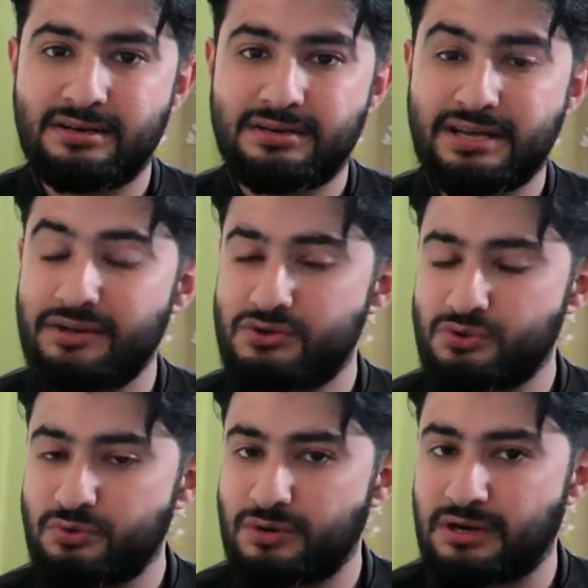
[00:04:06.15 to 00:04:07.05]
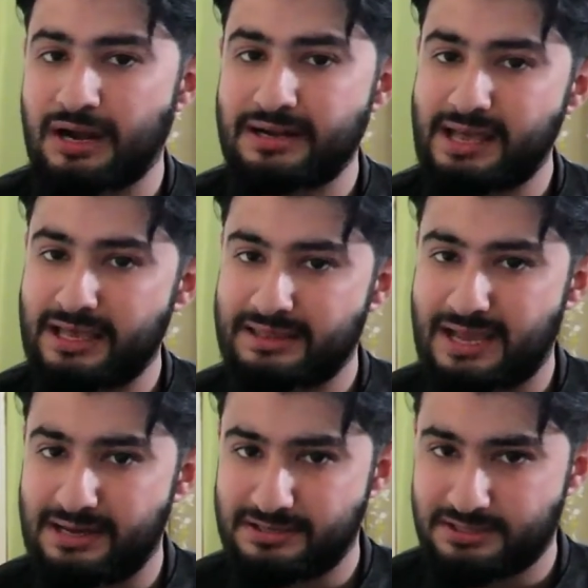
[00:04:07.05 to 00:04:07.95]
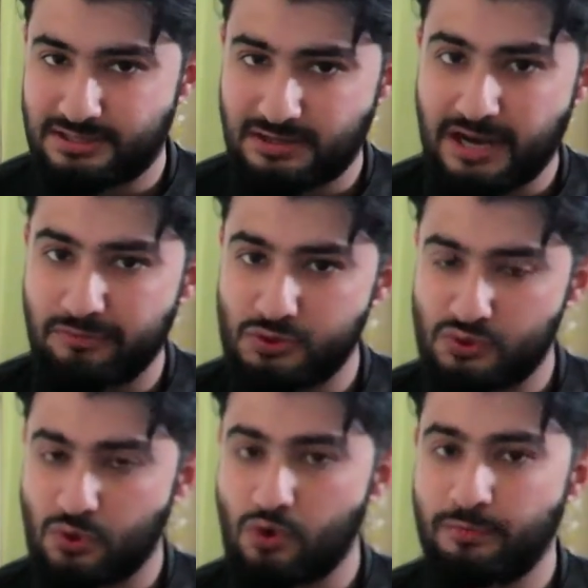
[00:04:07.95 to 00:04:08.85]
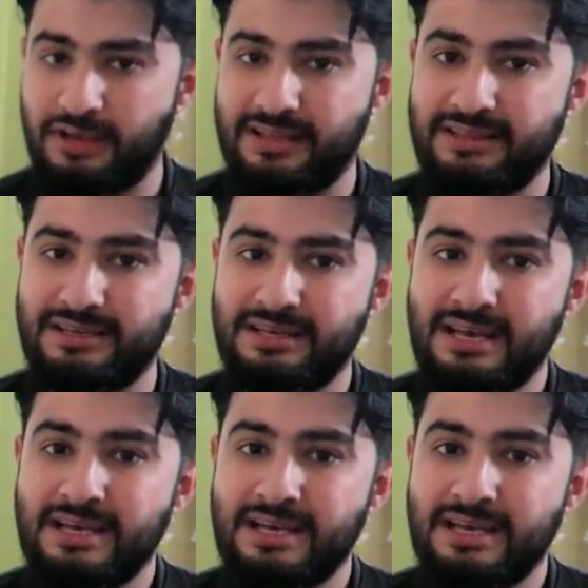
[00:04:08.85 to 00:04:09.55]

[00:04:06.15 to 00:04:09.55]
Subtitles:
tend to attack that ribosome, and